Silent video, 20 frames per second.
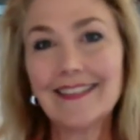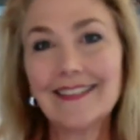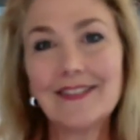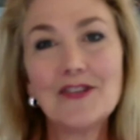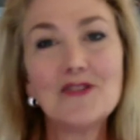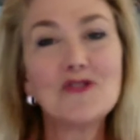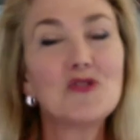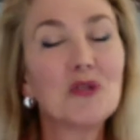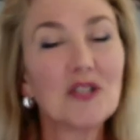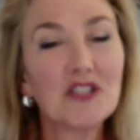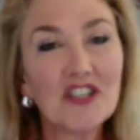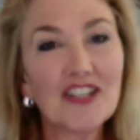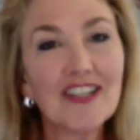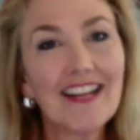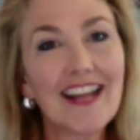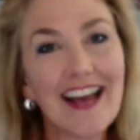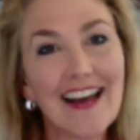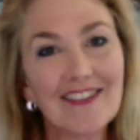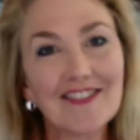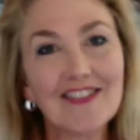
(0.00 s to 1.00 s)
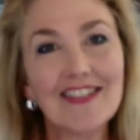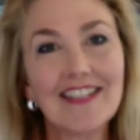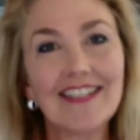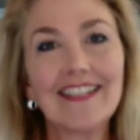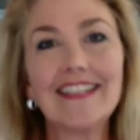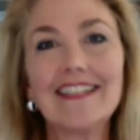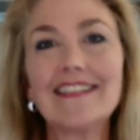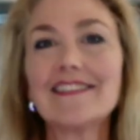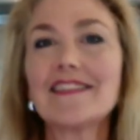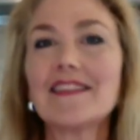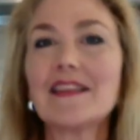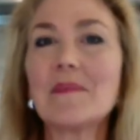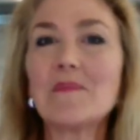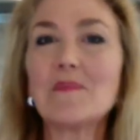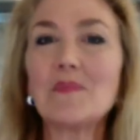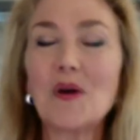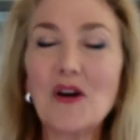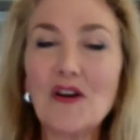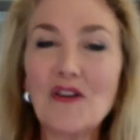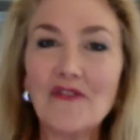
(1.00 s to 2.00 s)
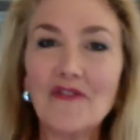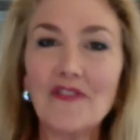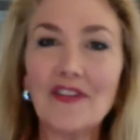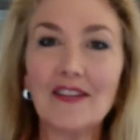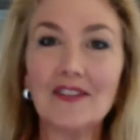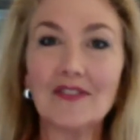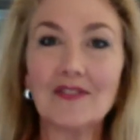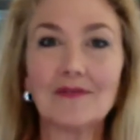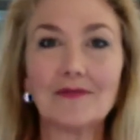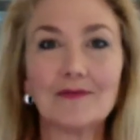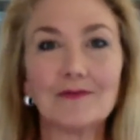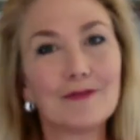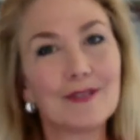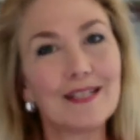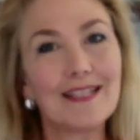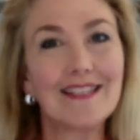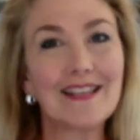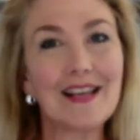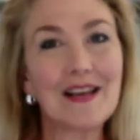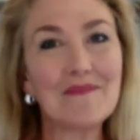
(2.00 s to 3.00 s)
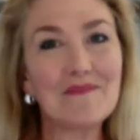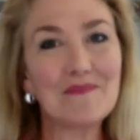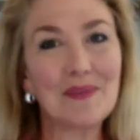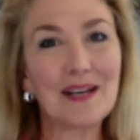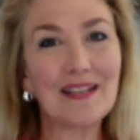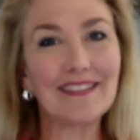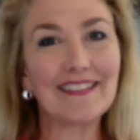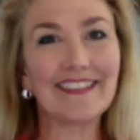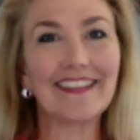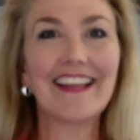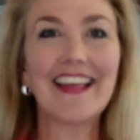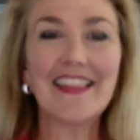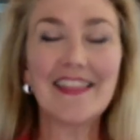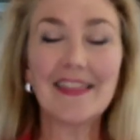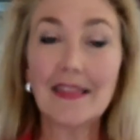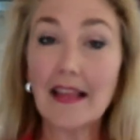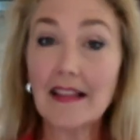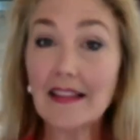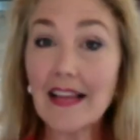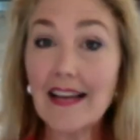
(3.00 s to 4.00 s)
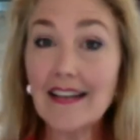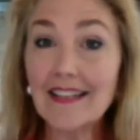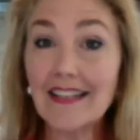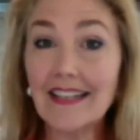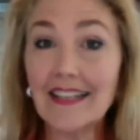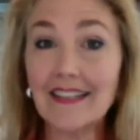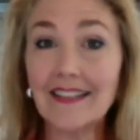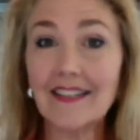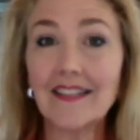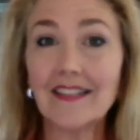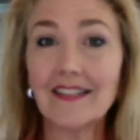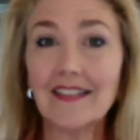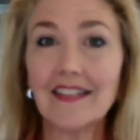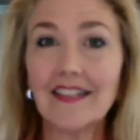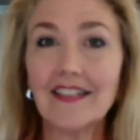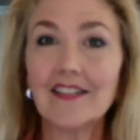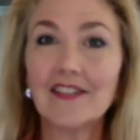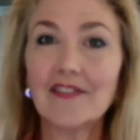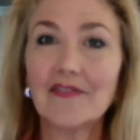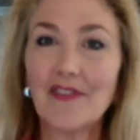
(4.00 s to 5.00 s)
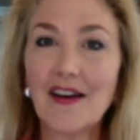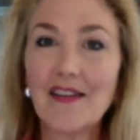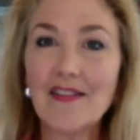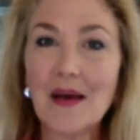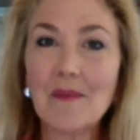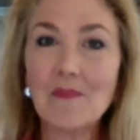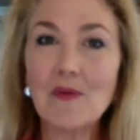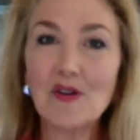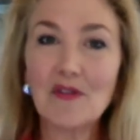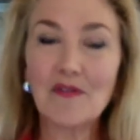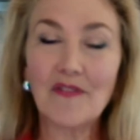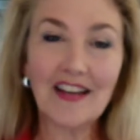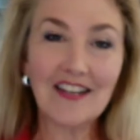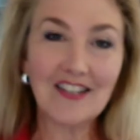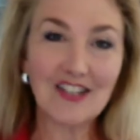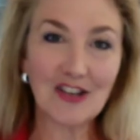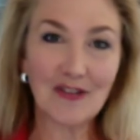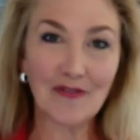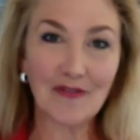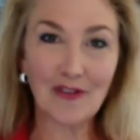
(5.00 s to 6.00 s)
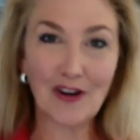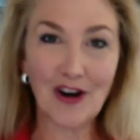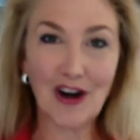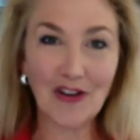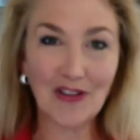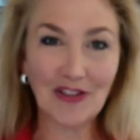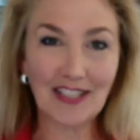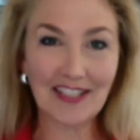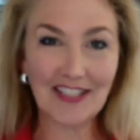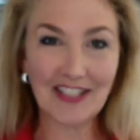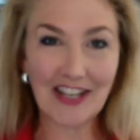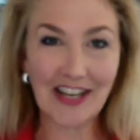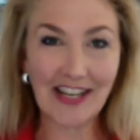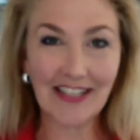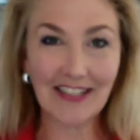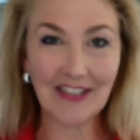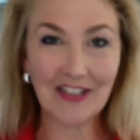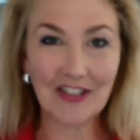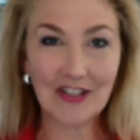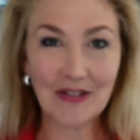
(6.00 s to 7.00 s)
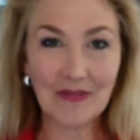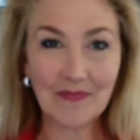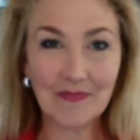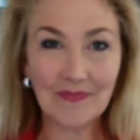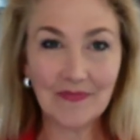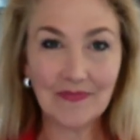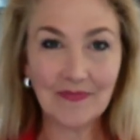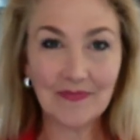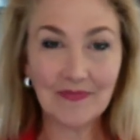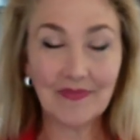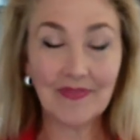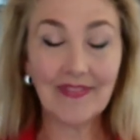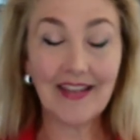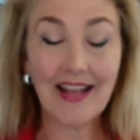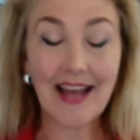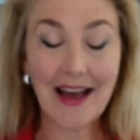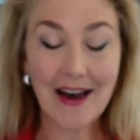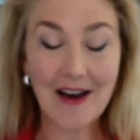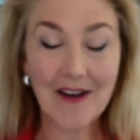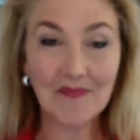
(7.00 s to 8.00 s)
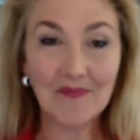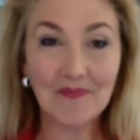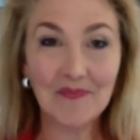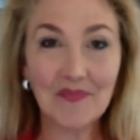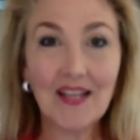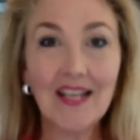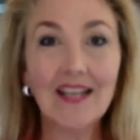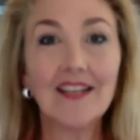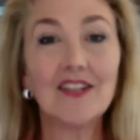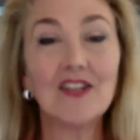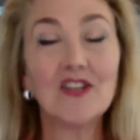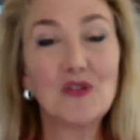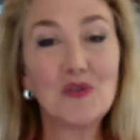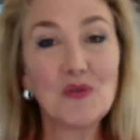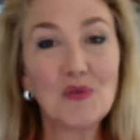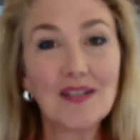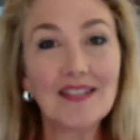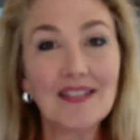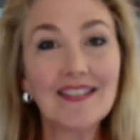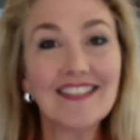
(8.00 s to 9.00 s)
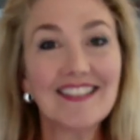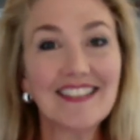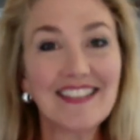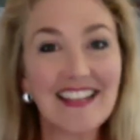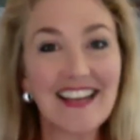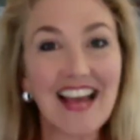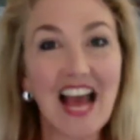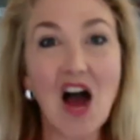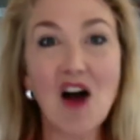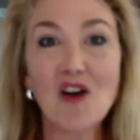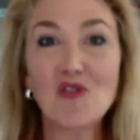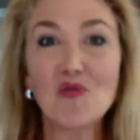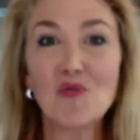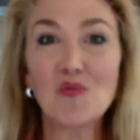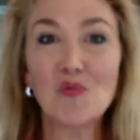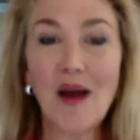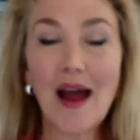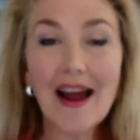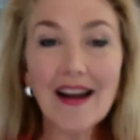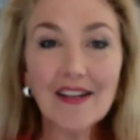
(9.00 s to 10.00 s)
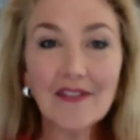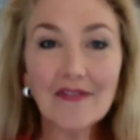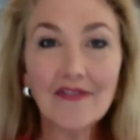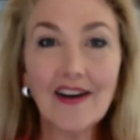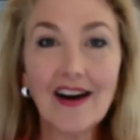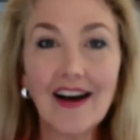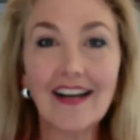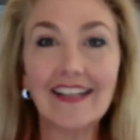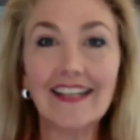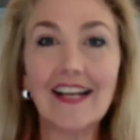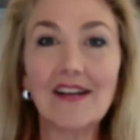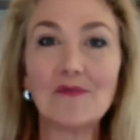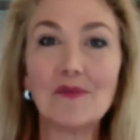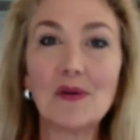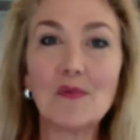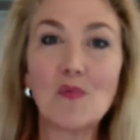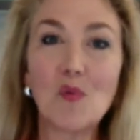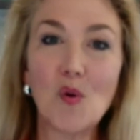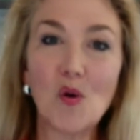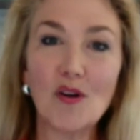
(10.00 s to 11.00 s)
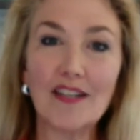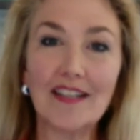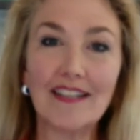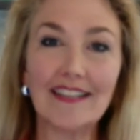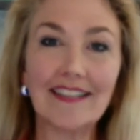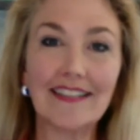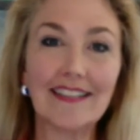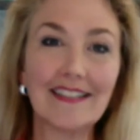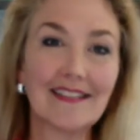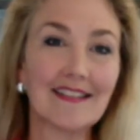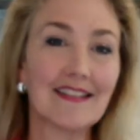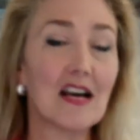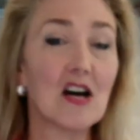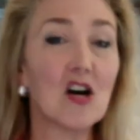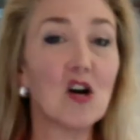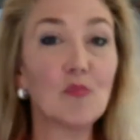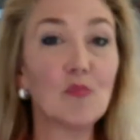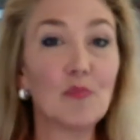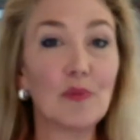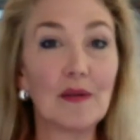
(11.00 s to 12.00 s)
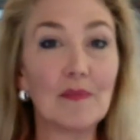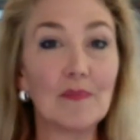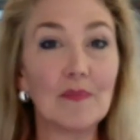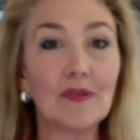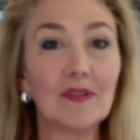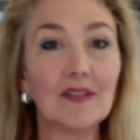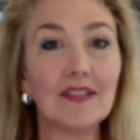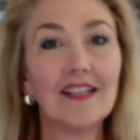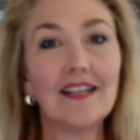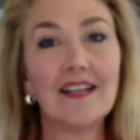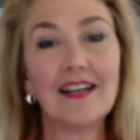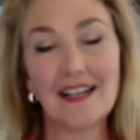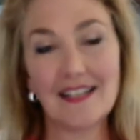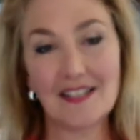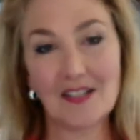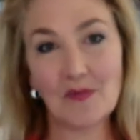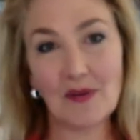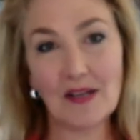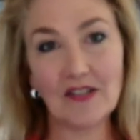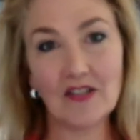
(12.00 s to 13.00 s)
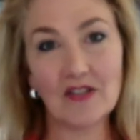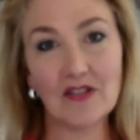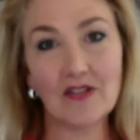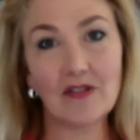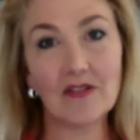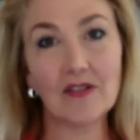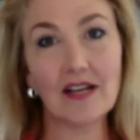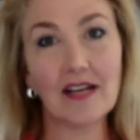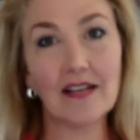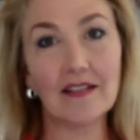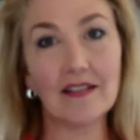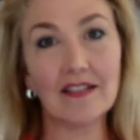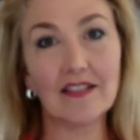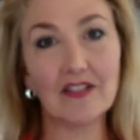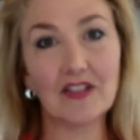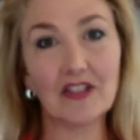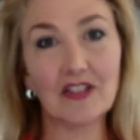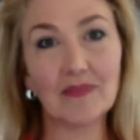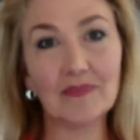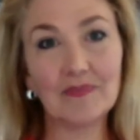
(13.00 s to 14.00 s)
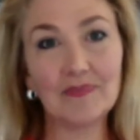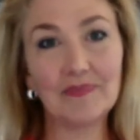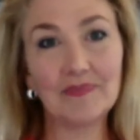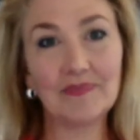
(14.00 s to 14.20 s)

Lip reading: Nutrition counseling is the perfect reset button that they need to find that motivation for healthy change. Now, you can see how gratifying and rewarding it is to help people as a registered dietitian.